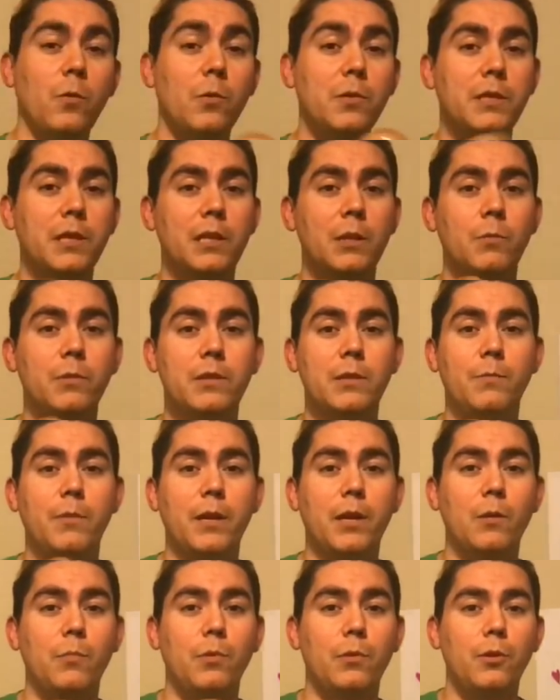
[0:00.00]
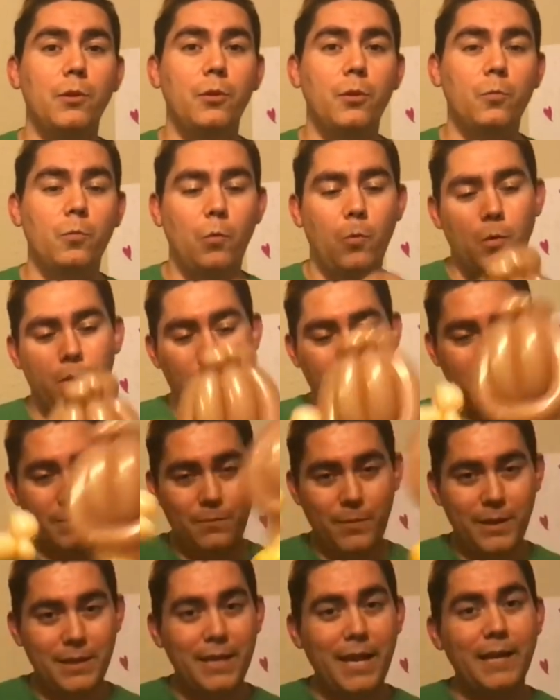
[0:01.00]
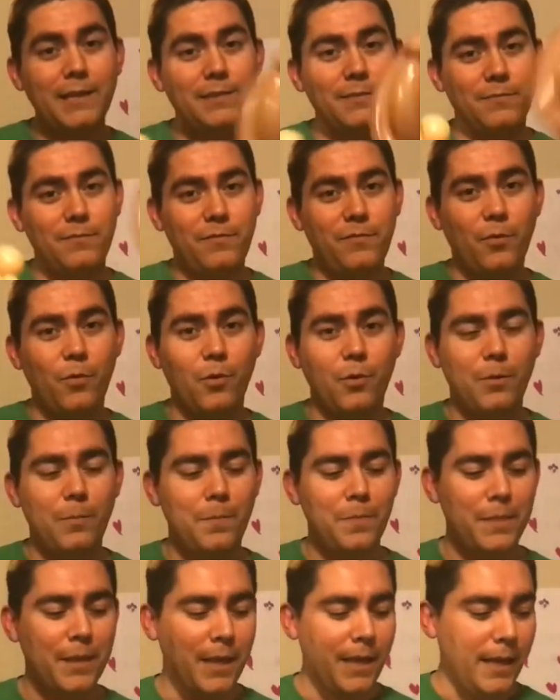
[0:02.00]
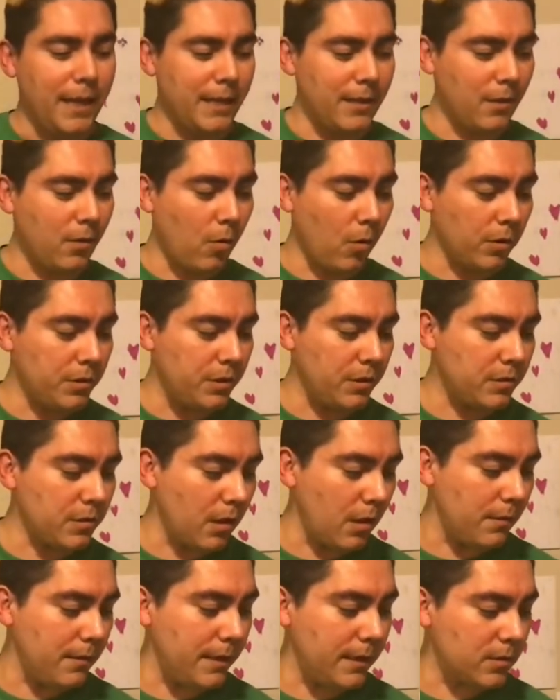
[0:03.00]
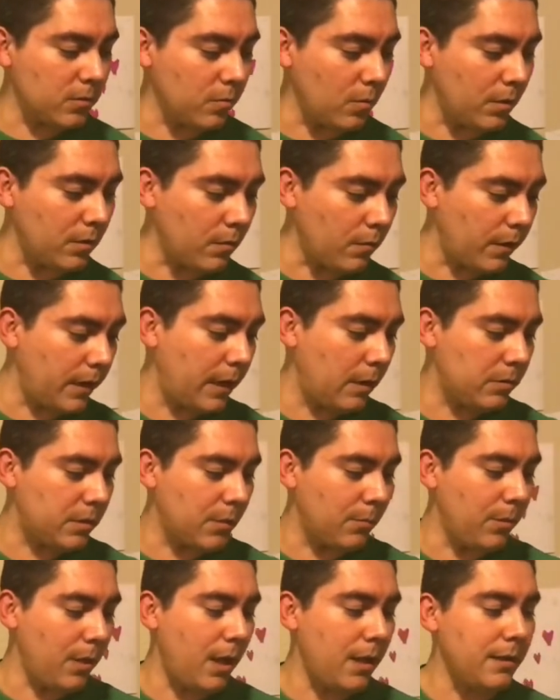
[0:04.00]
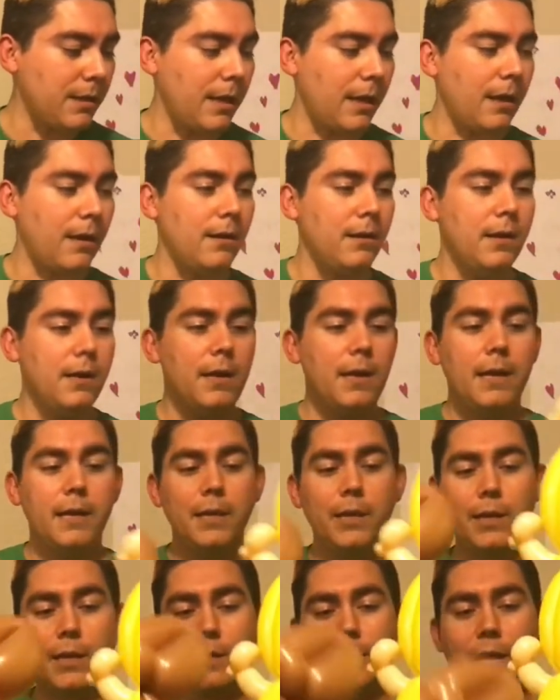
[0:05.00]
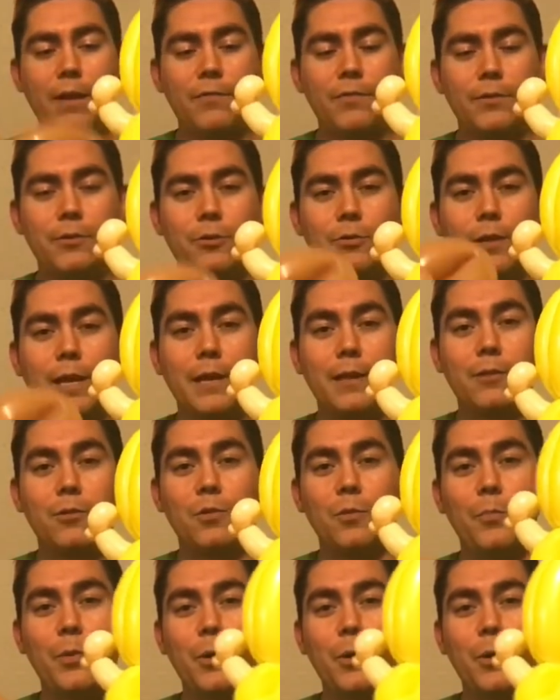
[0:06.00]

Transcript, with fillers: we were dealing with a bigger balloon. We want it to be nice and full. And of course, you saw in this one over here with the blonde hair, you can definitely do like a little